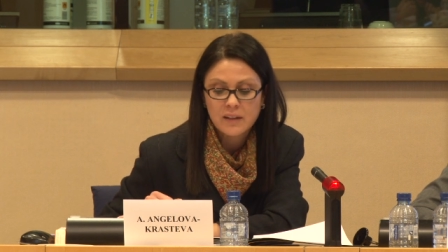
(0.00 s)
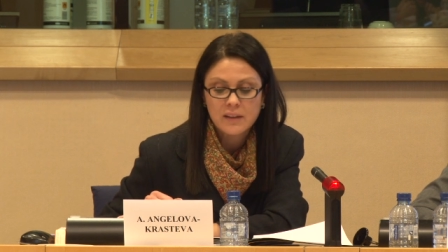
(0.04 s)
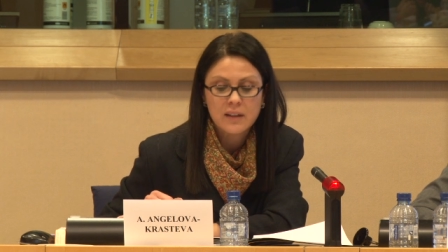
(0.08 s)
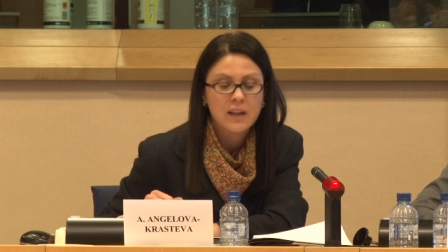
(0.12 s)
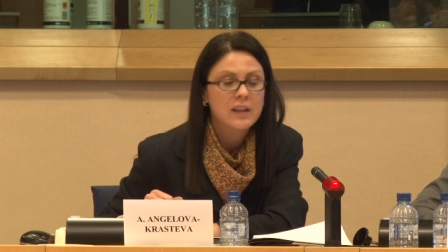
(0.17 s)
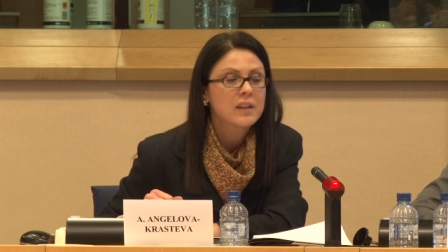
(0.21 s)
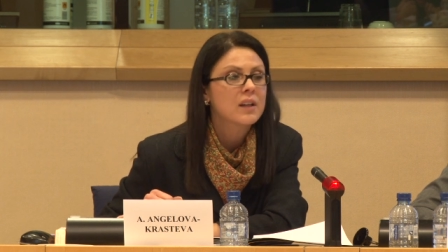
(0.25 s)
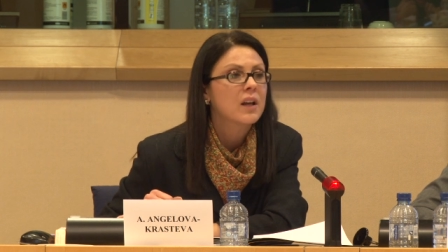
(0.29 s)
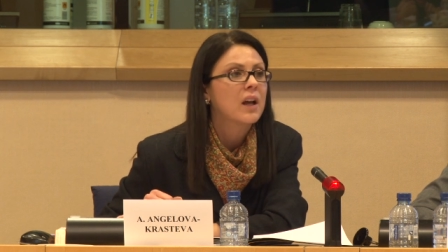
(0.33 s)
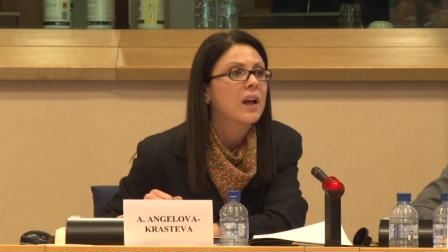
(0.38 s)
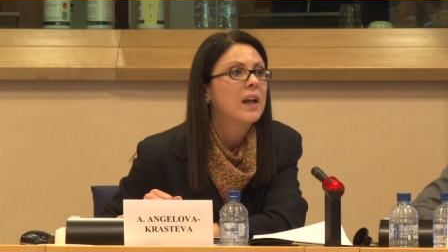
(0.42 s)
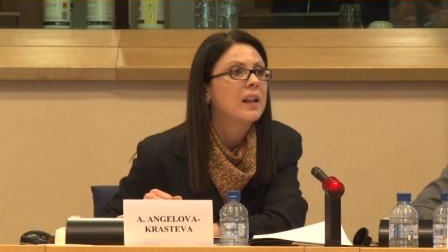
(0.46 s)
and
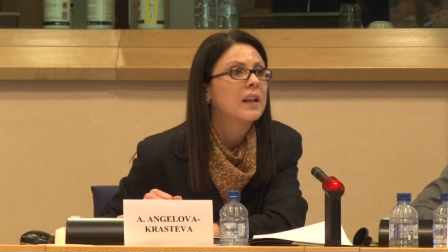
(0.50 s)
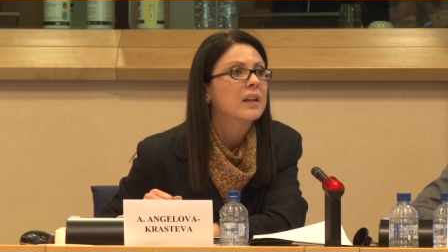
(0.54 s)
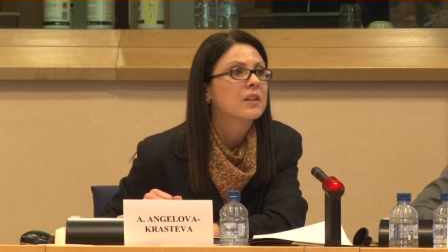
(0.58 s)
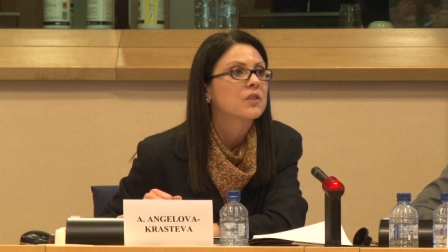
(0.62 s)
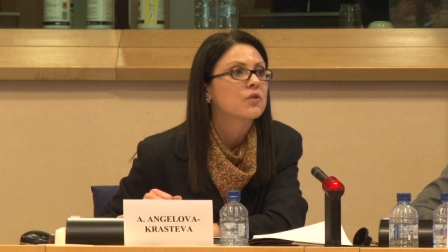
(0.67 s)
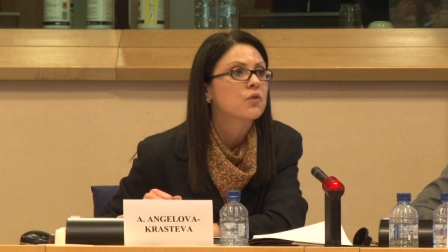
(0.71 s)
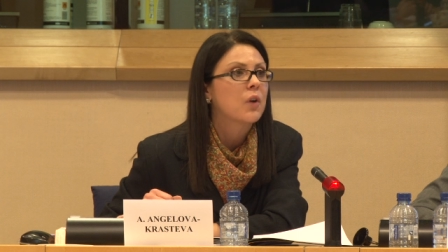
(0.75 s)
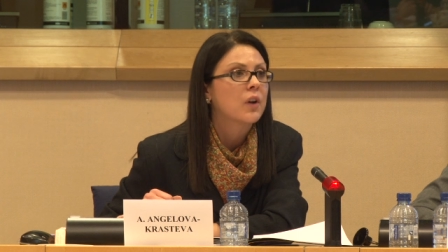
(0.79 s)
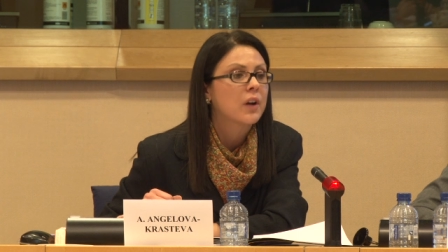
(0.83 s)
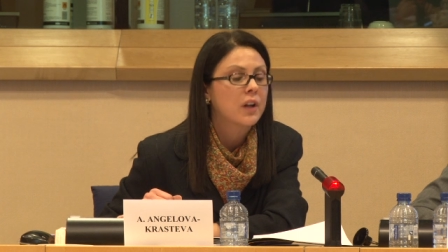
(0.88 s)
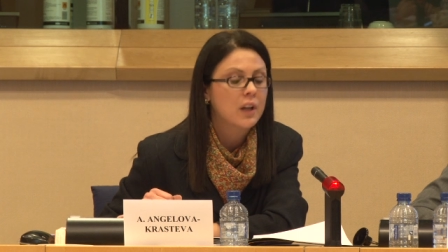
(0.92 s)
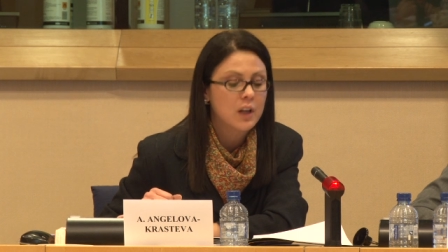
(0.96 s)
other
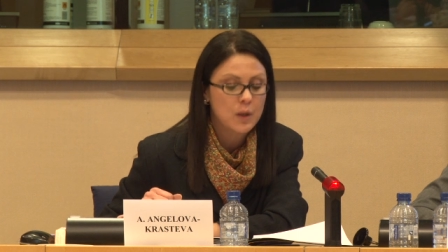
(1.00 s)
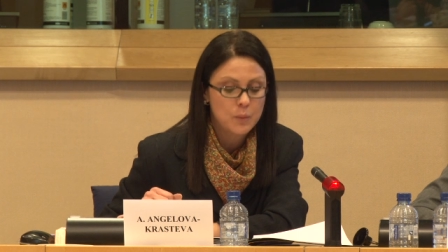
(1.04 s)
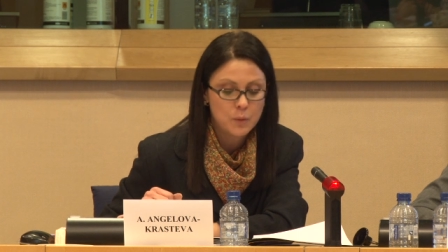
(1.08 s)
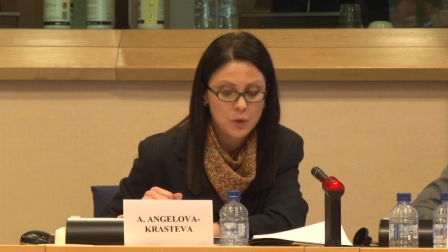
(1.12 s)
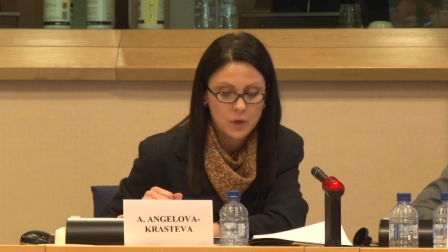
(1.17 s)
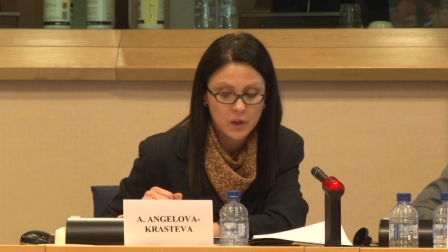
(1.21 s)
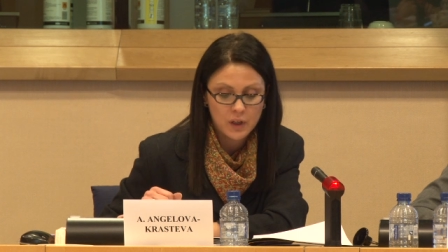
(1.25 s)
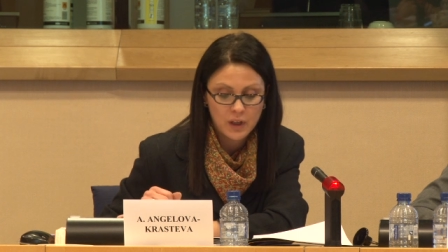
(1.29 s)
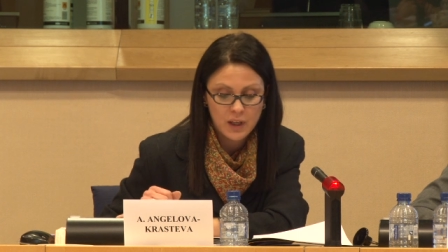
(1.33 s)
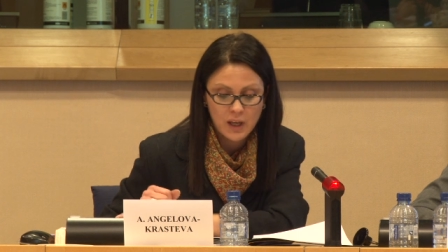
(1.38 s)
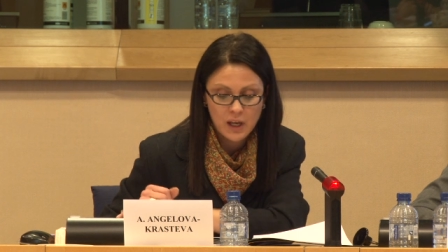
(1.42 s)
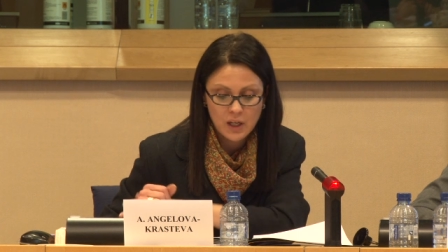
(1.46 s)
electronic
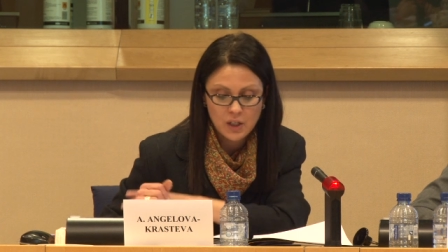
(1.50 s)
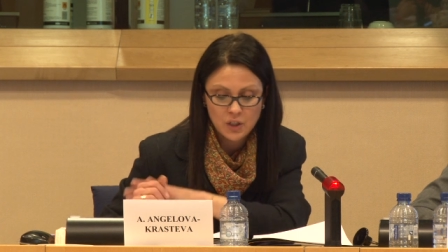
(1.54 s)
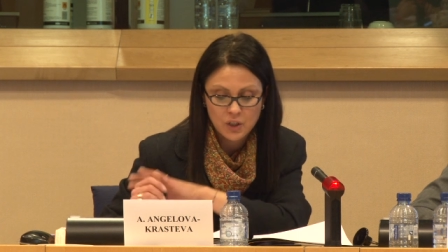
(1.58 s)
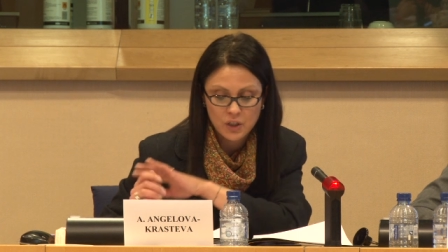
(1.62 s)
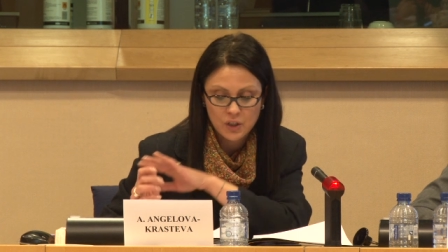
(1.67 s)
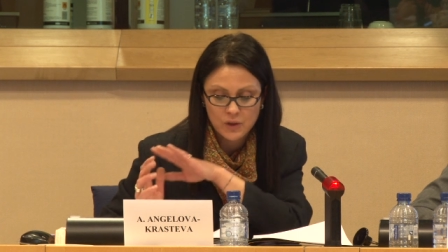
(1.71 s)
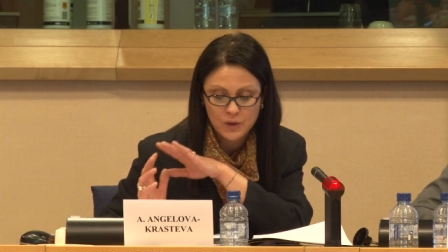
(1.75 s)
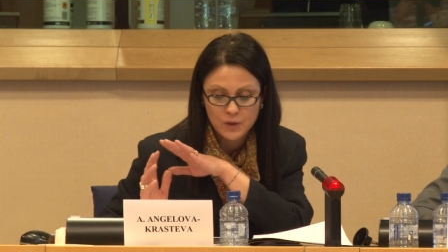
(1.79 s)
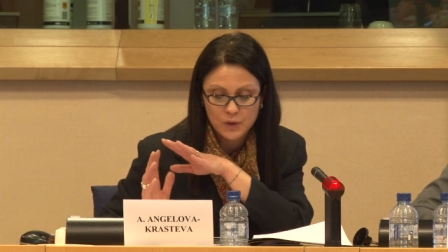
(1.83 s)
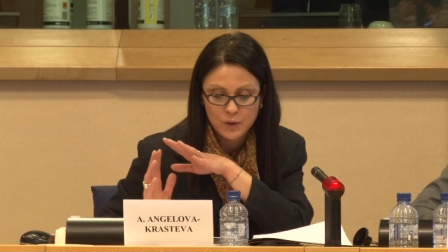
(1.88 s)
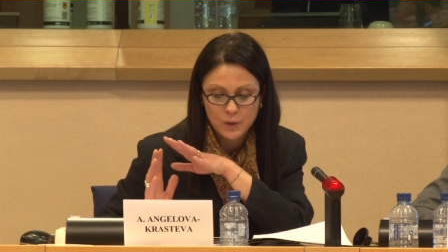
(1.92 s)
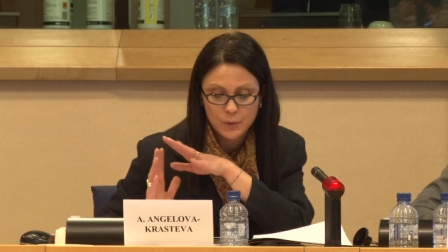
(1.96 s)

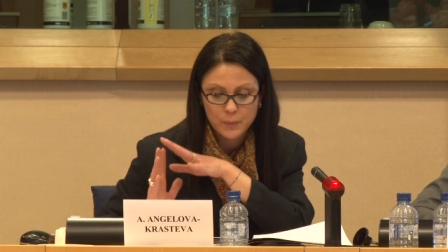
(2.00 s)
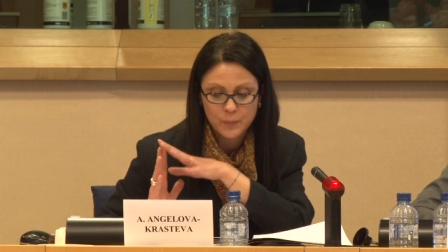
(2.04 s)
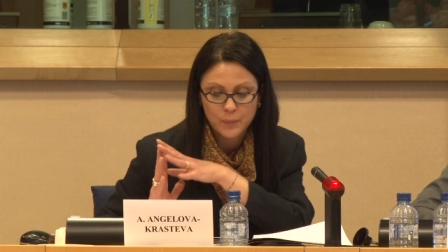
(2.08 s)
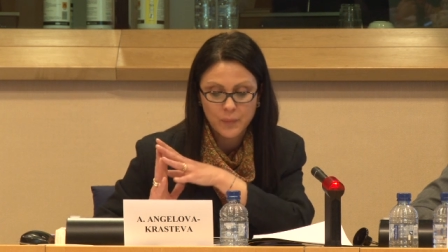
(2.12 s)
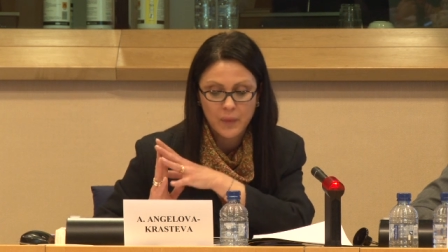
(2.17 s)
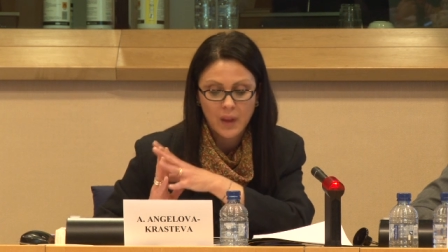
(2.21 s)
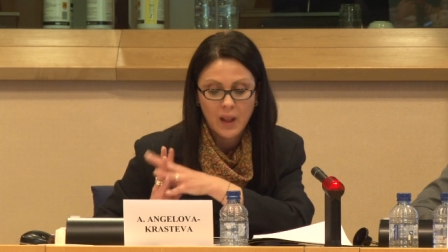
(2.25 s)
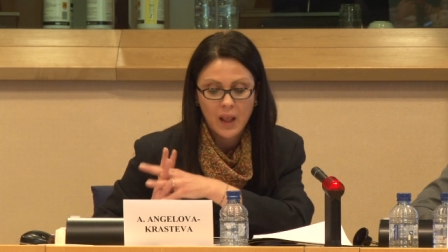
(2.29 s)
communications.